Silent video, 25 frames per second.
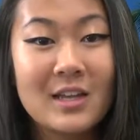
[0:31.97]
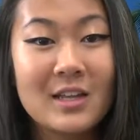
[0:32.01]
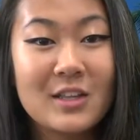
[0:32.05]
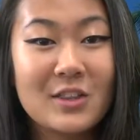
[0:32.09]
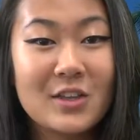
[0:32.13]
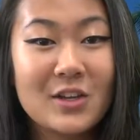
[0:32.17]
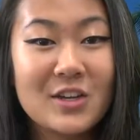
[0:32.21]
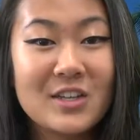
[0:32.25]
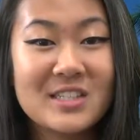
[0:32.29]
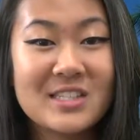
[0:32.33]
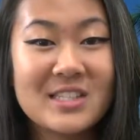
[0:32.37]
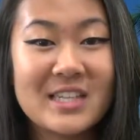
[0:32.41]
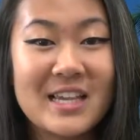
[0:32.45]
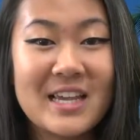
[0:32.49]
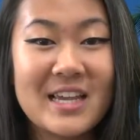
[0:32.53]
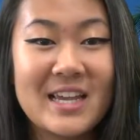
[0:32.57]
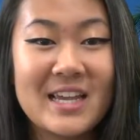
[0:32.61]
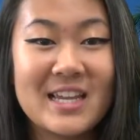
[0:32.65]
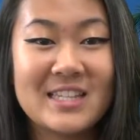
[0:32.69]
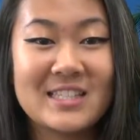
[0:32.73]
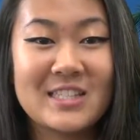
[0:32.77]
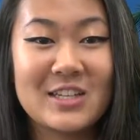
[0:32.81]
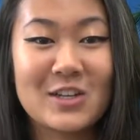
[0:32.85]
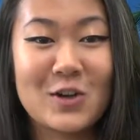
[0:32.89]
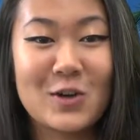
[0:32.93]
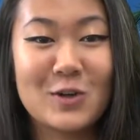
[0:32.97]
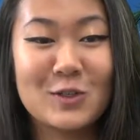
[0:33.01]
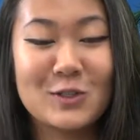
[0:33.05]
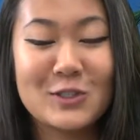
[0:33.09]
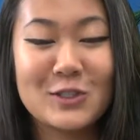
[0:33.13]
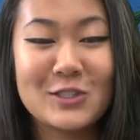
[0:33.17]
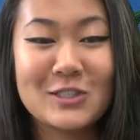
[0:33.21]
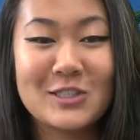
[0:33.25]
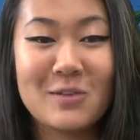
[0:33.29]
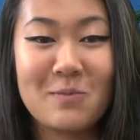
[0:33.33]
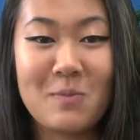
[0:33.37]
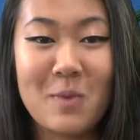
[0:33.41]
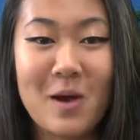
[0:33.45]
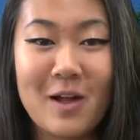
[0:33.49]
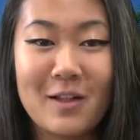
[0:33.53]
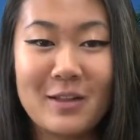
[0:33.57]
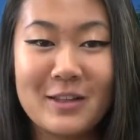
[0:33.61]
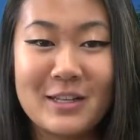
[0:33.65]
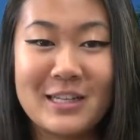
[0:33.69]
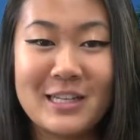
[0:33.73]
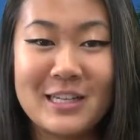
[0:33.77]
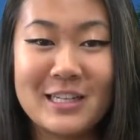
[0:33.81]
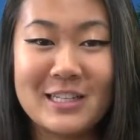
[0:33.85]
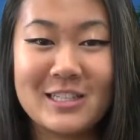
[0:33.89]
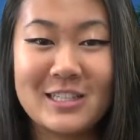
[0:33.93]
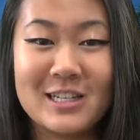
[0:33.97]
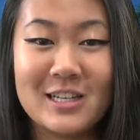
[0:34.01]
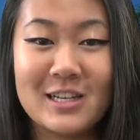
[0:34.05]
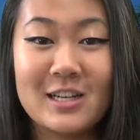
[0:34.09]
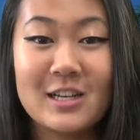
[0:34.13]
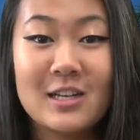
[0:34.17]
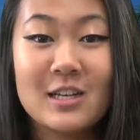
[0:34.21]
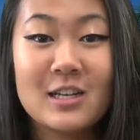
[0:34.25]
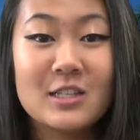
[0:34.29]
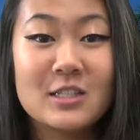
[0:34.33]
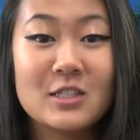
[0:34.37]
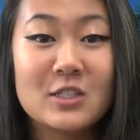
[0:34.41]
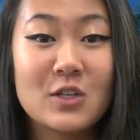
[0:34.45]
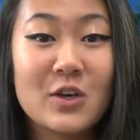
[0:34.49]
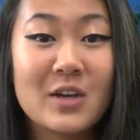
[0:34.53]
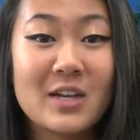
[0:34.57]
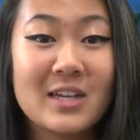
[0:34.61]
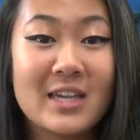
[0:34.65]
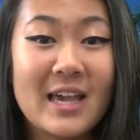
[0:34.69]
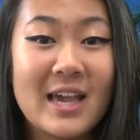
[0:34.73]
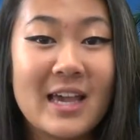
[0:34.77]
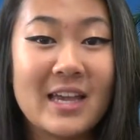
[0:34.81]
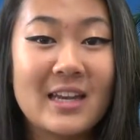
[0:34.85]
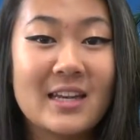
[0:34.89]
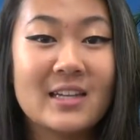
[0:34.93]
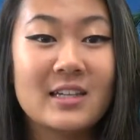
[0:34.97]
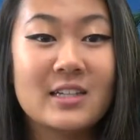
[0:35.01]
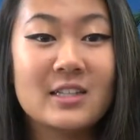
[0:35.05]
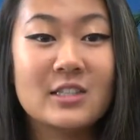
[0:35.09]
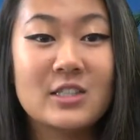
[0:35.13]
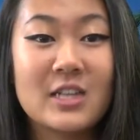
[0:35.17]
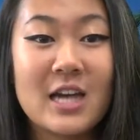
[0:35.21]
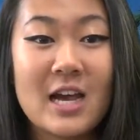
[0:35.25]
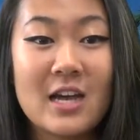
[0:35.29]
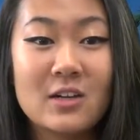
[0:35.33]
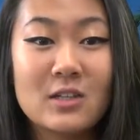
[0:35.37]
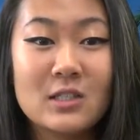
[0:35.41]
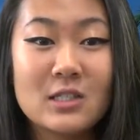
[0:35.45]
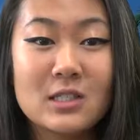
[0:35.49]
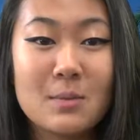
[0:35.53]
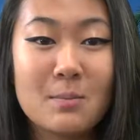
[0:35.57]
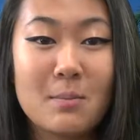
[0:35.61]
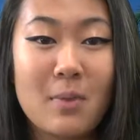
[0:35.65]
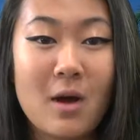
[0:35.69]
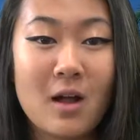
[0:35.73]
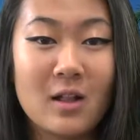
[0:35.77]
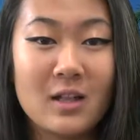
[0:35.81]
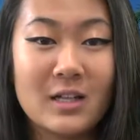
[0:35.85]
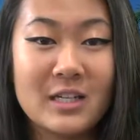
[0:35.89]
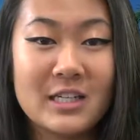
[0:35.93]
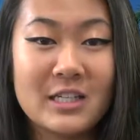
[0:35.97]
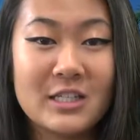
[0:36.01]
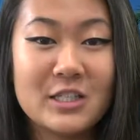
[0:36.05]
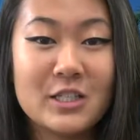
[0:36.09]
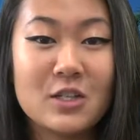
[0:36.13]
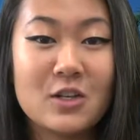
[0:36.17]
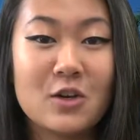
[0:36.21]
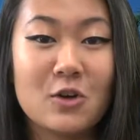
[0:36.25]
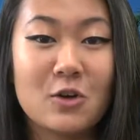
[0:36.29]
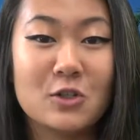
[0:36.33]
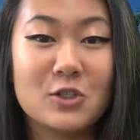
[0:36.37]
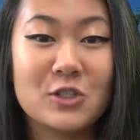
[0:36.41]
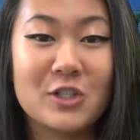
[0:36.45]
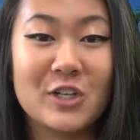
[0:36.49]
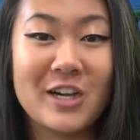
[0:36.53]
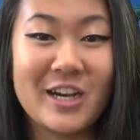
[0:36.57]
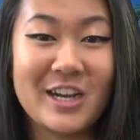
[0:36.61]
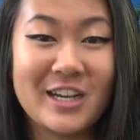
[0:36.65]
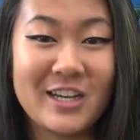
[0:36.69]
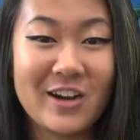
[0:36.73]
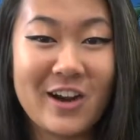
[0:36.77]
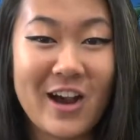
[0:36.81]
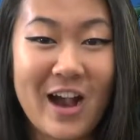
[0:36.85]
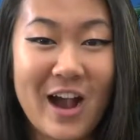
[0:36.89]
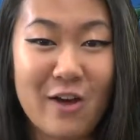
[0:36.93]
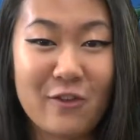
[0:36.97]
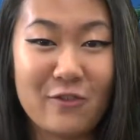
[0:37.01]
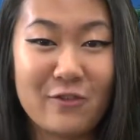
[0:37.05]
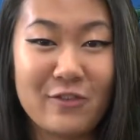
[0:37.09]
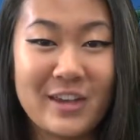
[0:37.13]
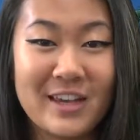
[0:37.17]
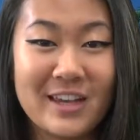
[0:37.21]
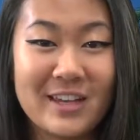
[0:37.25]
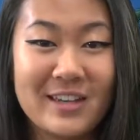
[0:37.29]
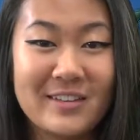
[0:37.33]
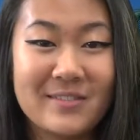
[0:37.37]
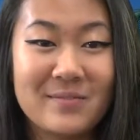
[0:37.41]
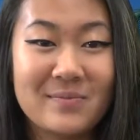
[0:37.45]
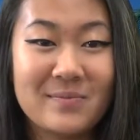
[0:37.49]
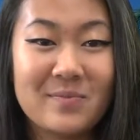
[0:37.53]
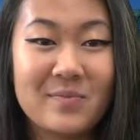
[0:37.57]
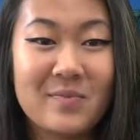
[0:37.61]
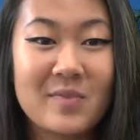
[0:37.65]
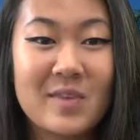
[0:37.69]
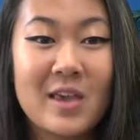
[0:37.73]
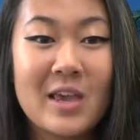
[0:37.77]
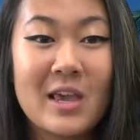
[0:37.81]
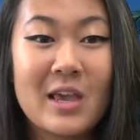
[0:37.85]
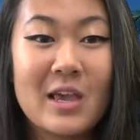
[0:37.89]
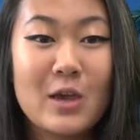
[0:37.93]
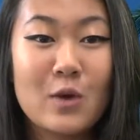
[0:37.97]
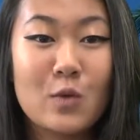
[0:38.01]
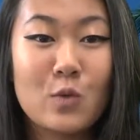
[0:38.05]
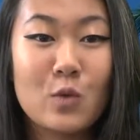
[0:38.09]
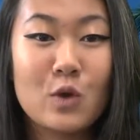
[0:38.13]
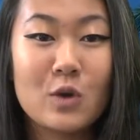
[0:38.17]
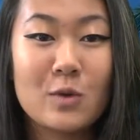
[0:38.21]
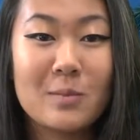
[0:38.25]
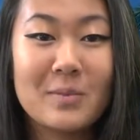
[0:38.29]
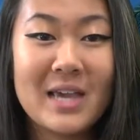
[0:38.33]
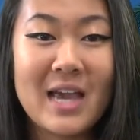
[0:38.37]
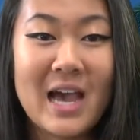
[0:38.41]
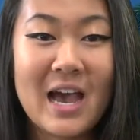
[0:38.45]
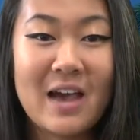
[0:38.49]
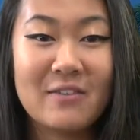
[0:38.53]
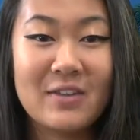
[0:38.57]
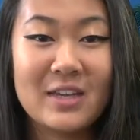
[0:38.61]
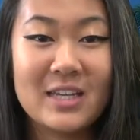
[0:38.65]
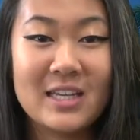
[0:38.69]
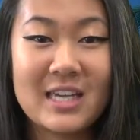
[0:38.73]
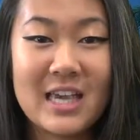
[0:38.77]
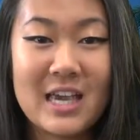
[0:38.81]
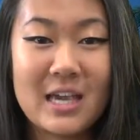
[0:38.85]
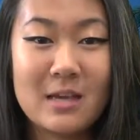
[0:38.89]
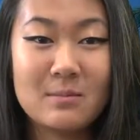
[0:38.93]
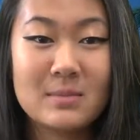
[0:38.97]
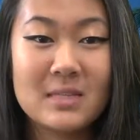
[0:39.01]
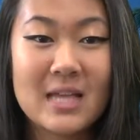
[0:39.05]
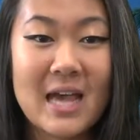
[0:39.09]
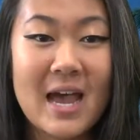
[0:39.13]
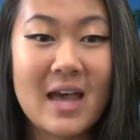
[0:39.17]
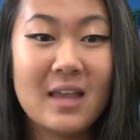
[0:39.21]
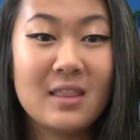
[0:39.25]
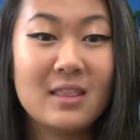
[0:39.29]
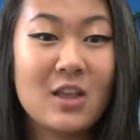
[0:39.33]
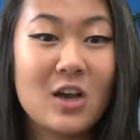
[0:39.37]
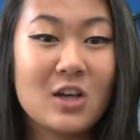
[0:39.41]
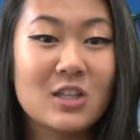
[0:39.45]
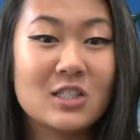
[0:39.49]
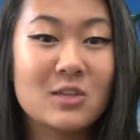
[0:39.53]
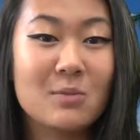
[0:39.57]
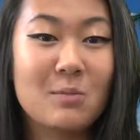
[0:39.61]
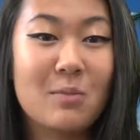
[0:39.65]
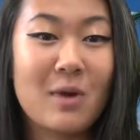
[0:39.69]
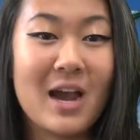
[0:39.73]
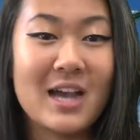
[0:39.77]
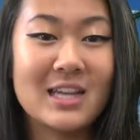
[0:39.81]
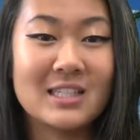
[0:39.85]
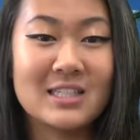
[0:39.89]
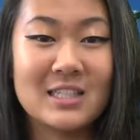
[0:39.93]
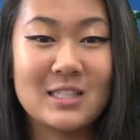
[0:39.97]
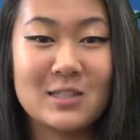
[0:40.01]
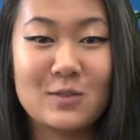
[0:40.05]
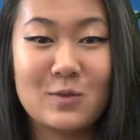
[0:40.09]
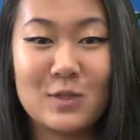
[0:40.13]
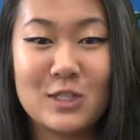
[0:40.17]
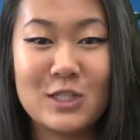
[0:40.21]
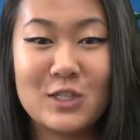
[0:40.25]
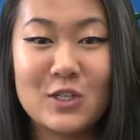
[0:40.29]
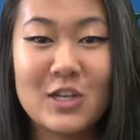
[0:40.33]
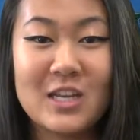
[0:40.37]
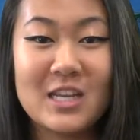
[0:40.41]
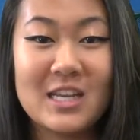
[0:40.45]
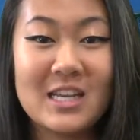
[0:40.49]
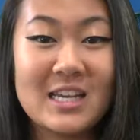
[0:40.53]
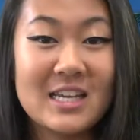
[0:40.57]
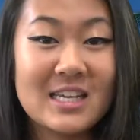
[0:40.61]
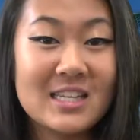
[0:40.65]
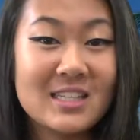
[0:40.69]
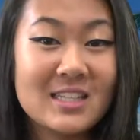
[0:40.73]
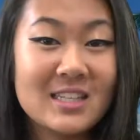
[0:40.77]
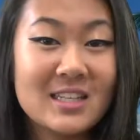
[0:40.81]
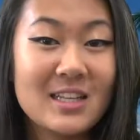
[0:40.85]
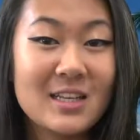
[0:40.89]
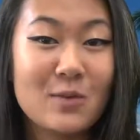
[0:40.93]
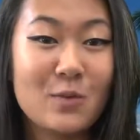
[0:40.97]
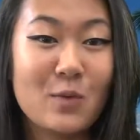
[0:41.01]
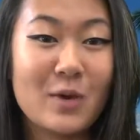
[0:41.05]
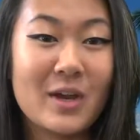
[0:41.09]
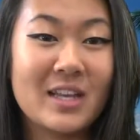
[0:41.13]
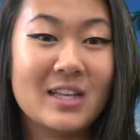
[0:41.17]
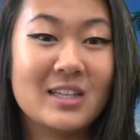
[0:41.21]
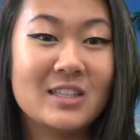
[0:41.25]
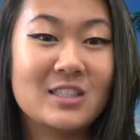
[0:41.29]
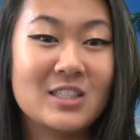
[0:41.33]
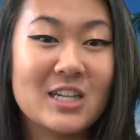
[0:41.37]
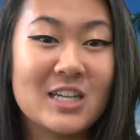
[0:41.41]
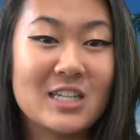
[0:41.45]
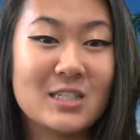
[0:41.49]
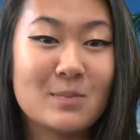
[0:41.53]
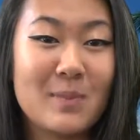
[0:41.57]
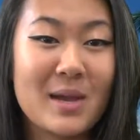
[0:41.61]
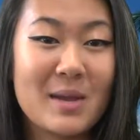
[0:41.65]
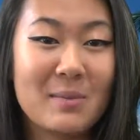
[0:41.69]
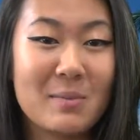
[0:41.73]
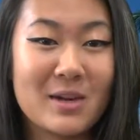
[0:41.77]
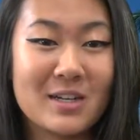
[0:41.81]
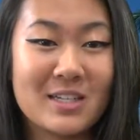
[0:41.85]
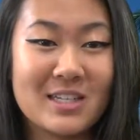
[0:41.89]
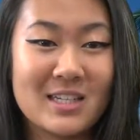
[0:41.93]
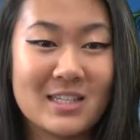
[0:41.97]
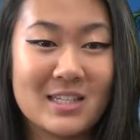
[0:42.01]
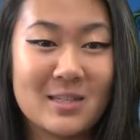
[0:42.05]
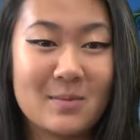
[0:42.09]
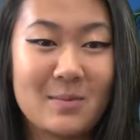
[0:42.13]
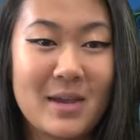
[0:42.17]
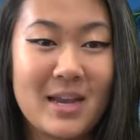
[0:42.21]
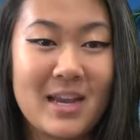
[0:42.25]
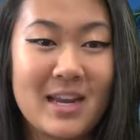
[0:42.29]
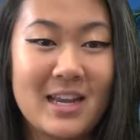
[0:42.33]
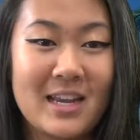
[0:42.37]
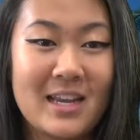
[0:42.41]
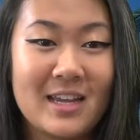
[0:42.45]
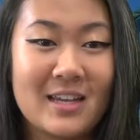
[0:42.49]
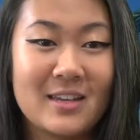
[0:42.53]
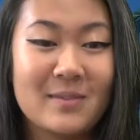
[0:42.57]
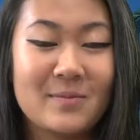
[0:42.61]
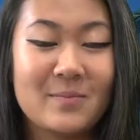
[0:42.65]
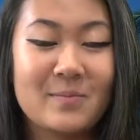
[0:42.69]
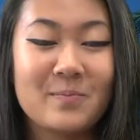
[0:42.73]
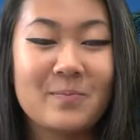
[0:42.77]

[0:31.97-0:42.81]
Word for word: Thursday is the cultures of Polynesia, so again, channel some Polynesian culture in your outfit. We will be having games and lots of prizes, which you can easily win just by participating.